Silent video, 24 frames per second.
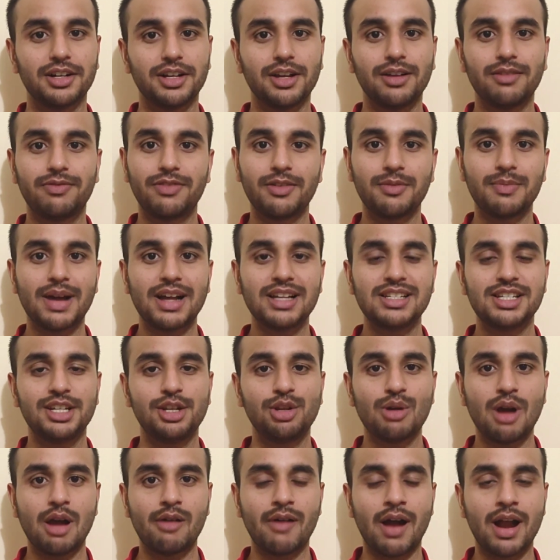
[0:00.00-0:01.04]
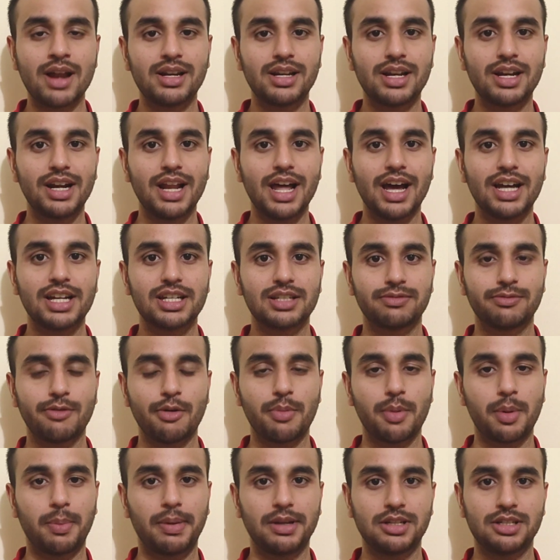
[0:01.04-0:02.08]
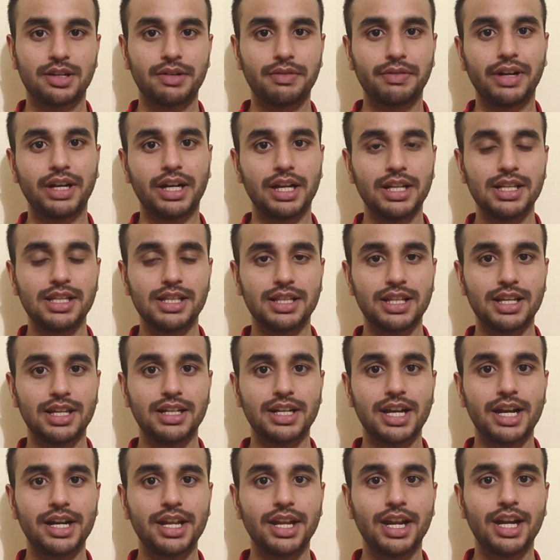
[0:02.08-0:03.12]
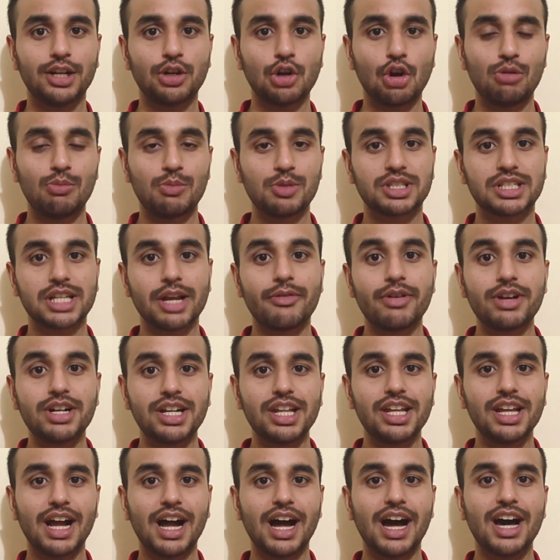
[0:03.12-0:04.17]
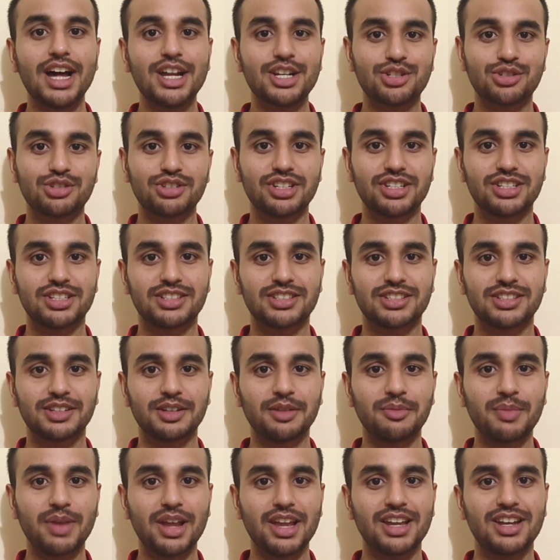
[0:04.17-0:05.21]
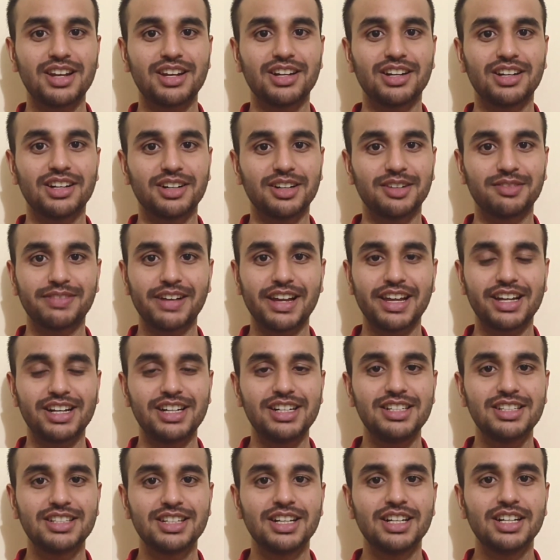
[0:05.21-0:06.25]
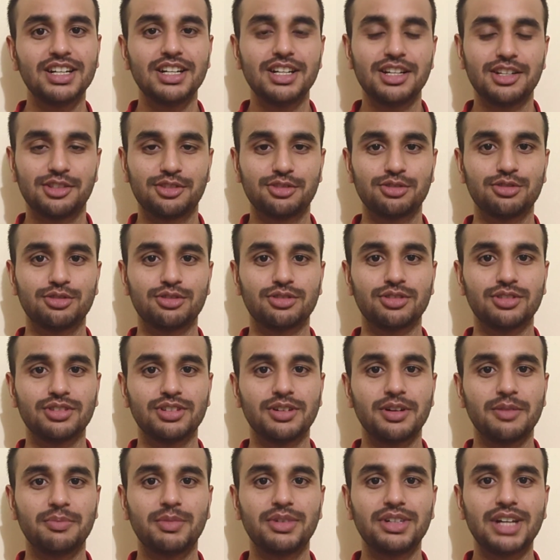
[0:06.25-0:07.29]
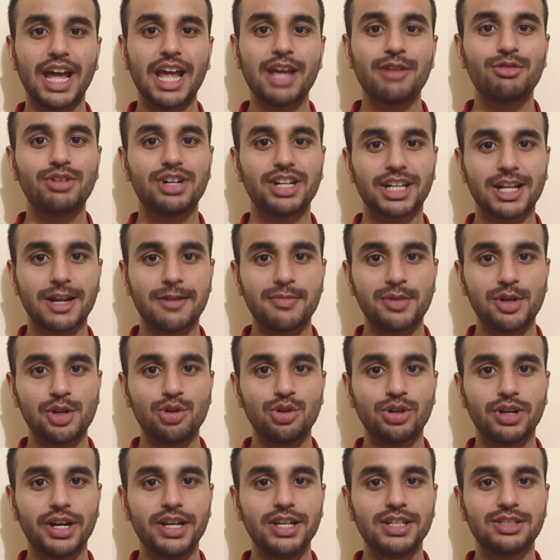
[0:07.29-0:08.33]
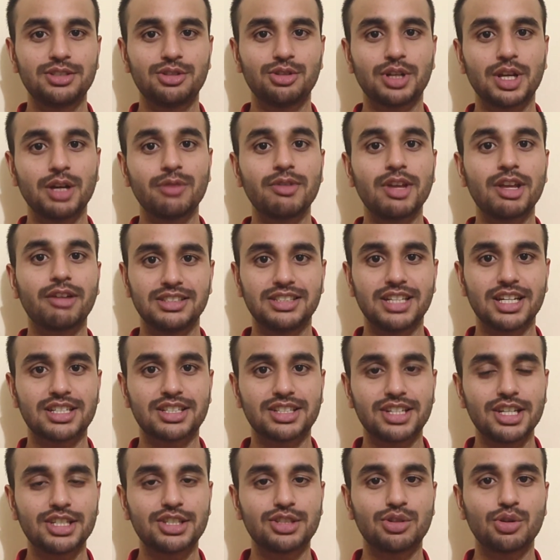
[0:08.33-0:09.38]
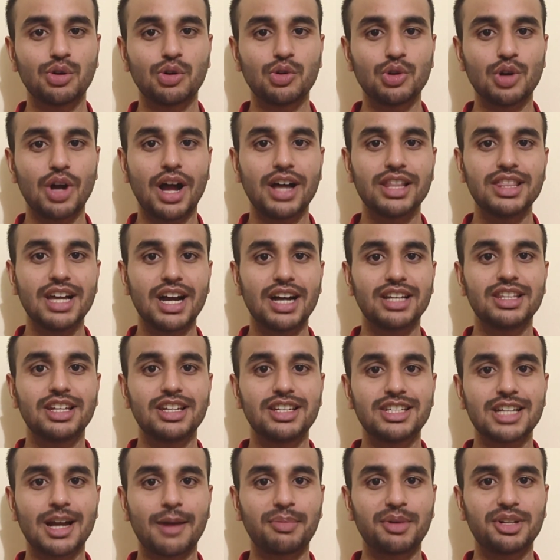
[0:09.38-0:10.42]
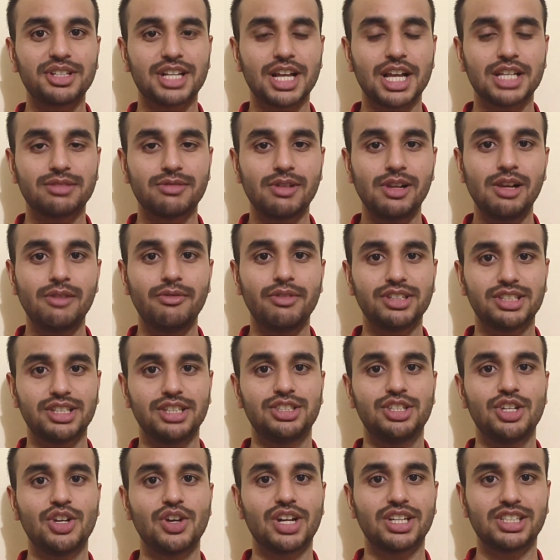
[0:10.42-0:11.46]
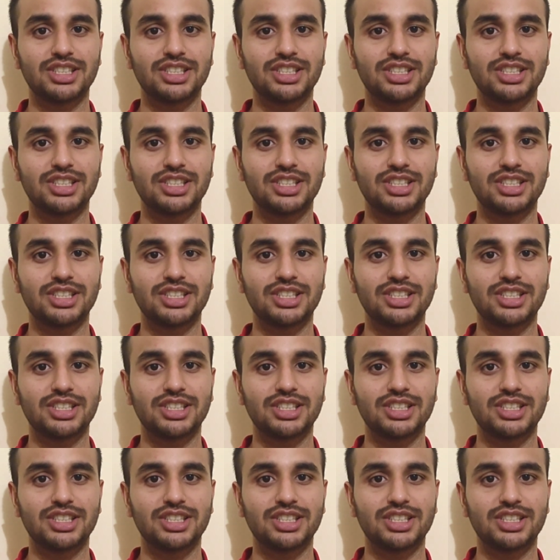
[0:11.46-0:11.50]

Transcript: If imagine you have 100 hours for preparation of DT, they dedicate almost 70 hours to this main 5 heads. So, but I would recommend you guys to give justice to the other chapters as well, which is your